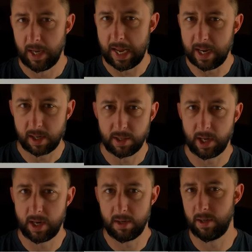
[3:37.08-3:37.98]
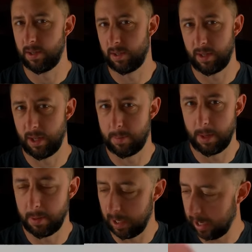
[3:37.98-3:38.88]
8 contenders, and then
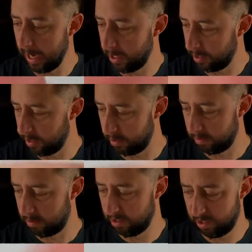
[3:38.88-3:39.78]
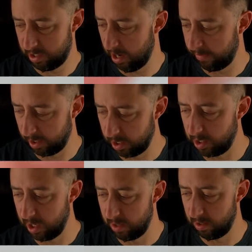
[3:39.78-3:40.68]
maybe like 8 to 7
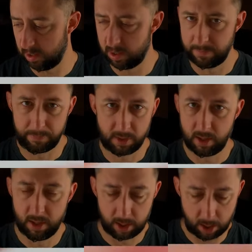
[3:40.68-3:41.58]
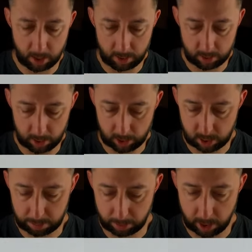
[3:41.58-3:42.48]
contenders. Kind of just like
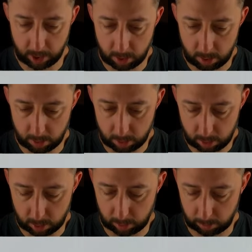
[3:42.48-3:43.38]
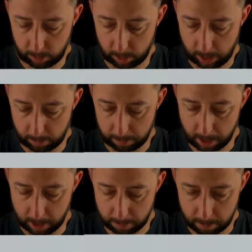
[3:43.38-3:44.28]
spread all throughout
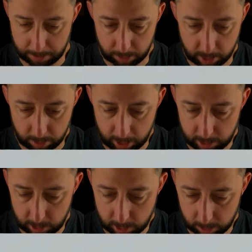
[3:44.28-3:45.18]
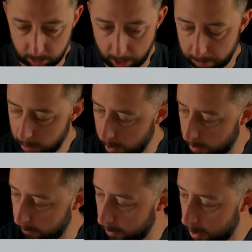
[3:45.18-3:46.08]
my pre-grades. I just grabbed
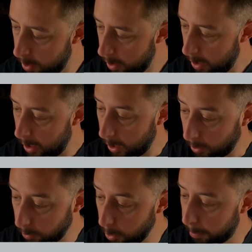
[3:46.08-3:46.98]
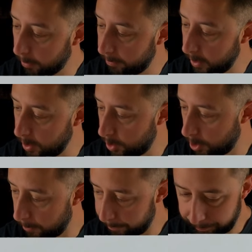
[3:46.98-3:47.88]
kind of a group of
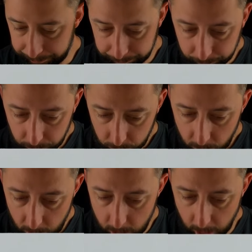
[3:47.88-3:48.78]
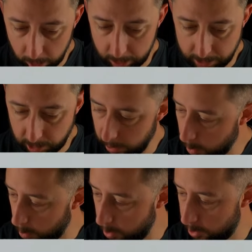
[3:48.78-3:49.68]
each. All right, the
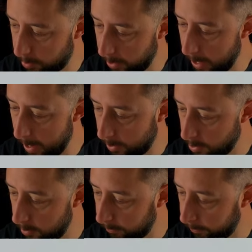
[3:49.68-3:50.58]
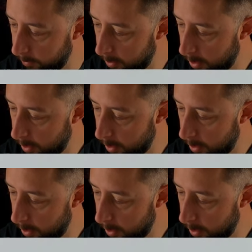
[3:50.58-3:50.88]
orange reactive